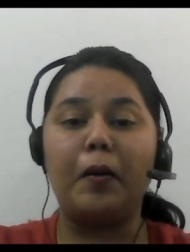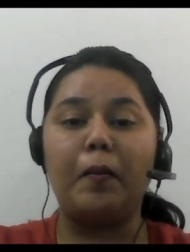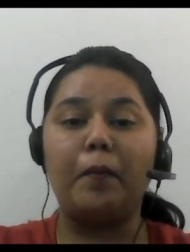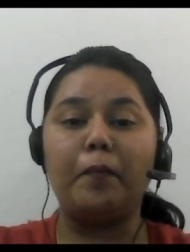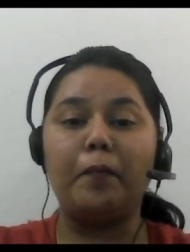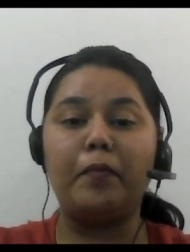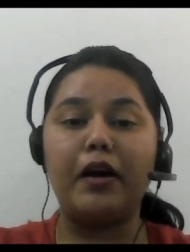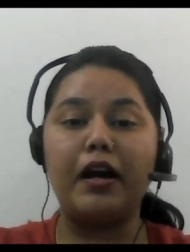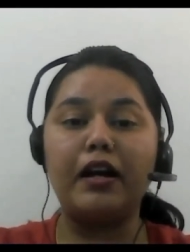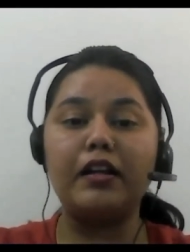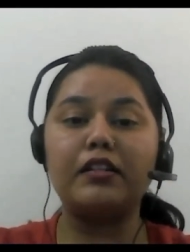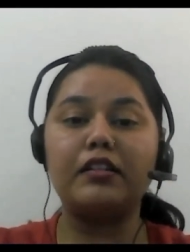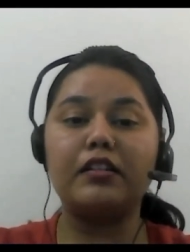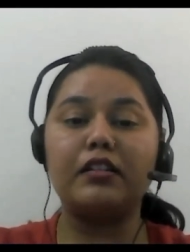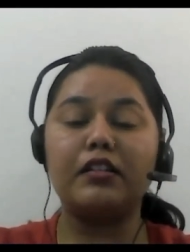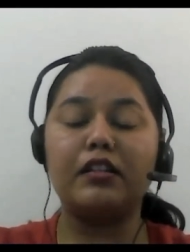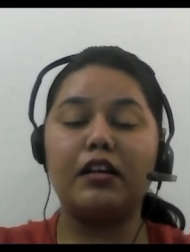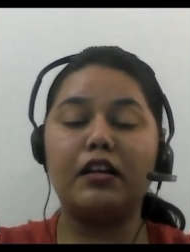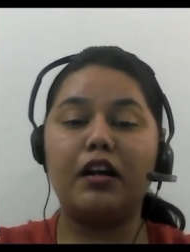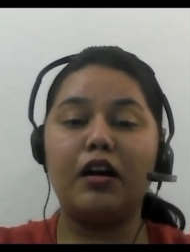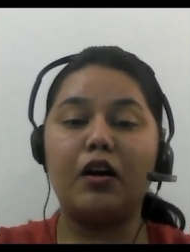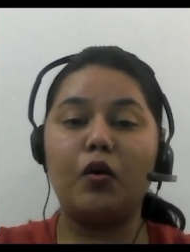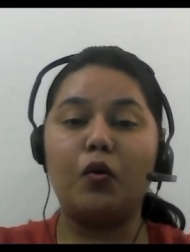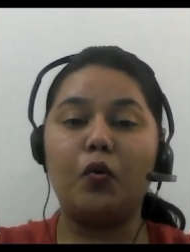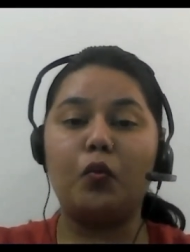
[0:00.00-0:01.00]
But
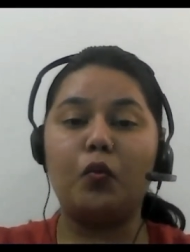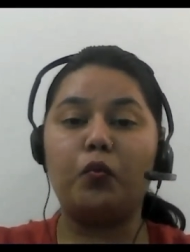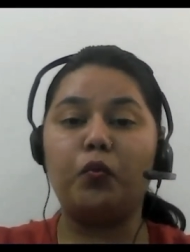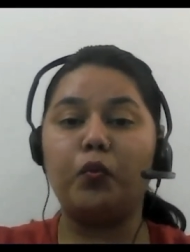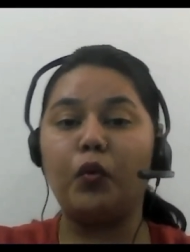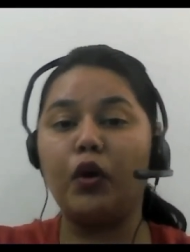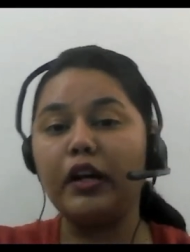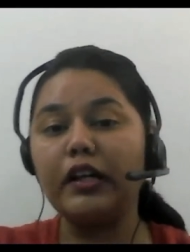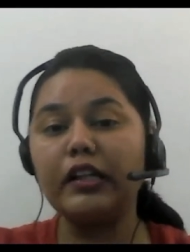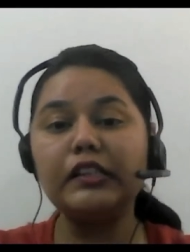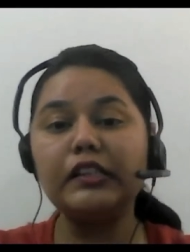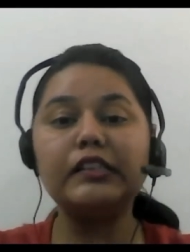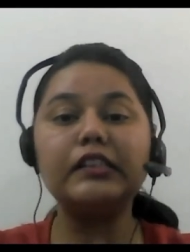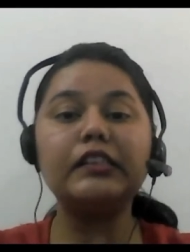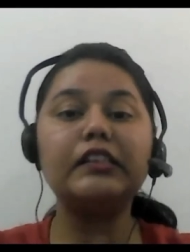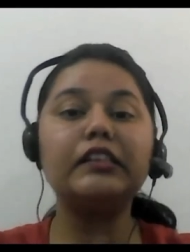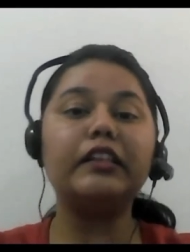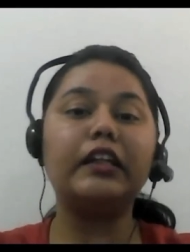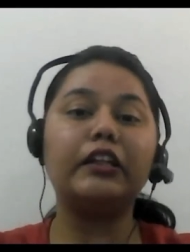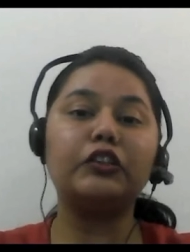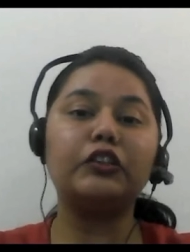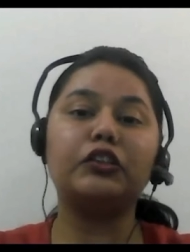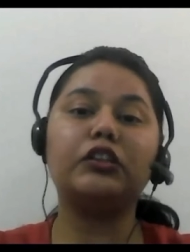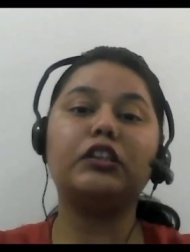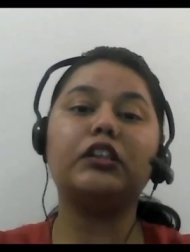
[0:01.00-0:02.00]
what is it
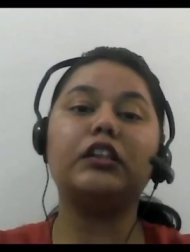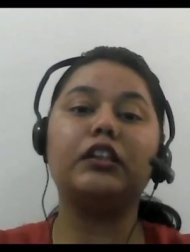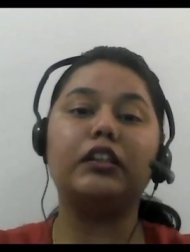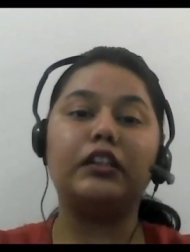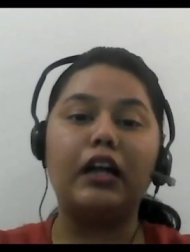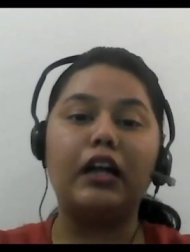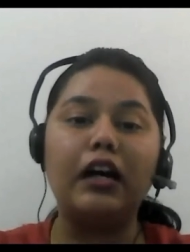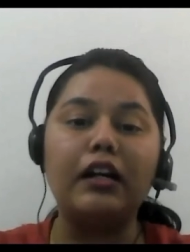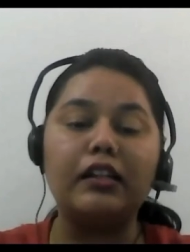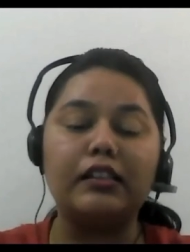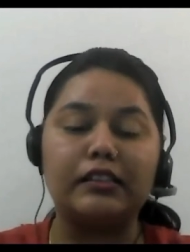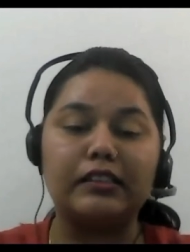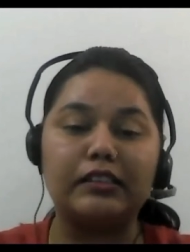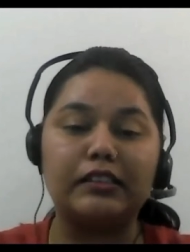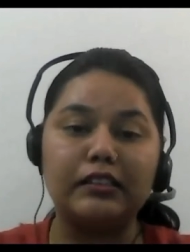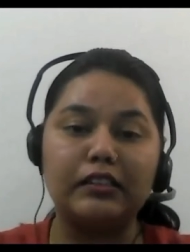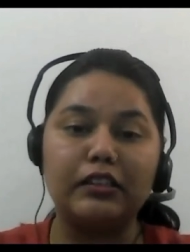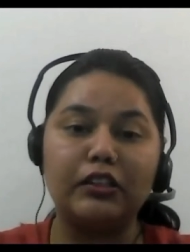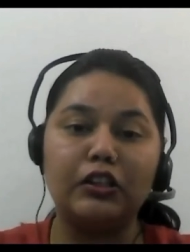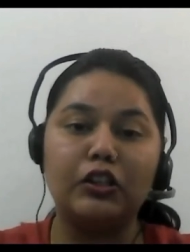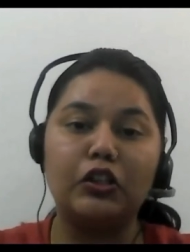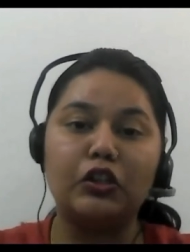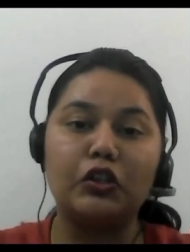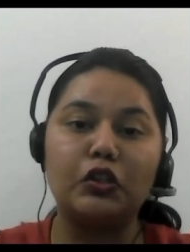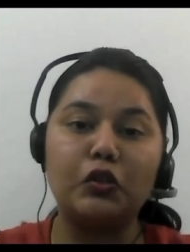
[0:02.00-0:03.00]
that she does
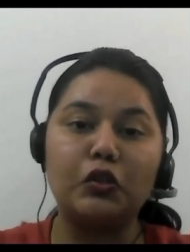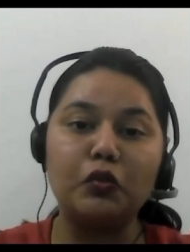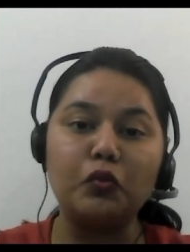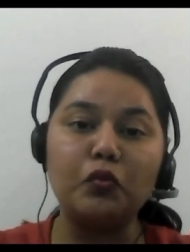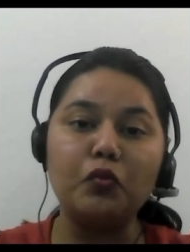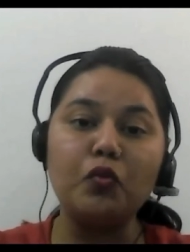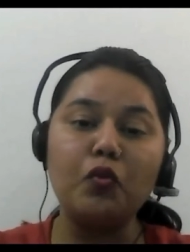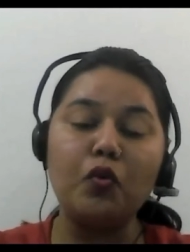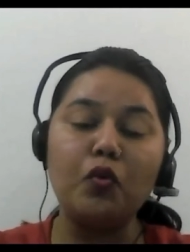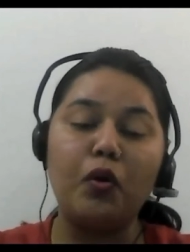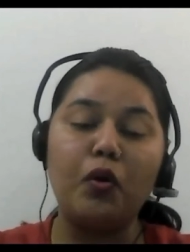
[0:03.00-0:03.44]
to